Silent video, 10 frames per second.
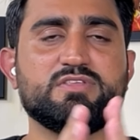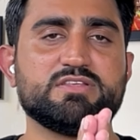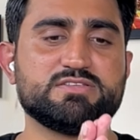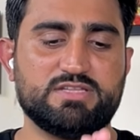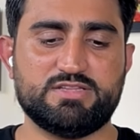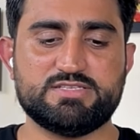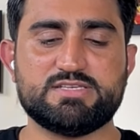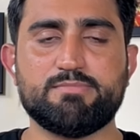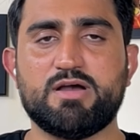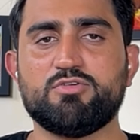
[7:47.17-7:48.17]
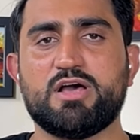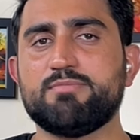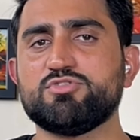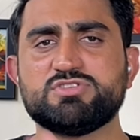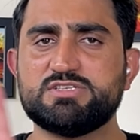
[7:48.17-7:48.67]
this amount
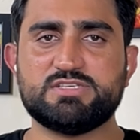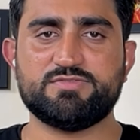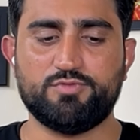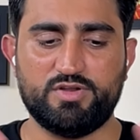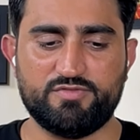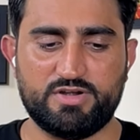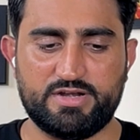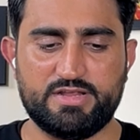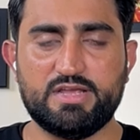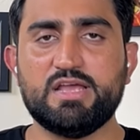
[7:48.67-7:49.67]
almost is fully funded,